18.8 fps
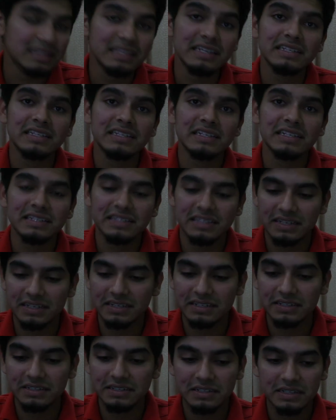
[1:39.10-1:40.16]
this is
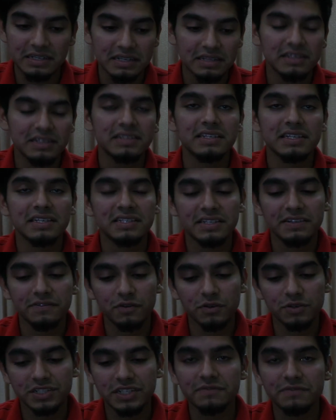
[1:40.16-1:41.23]
the
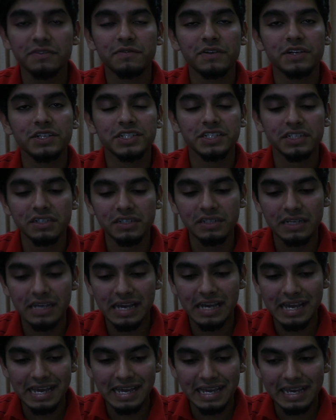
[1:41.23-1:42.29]
64GB version.
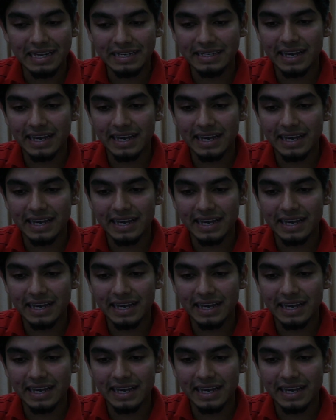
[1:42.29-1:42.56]
It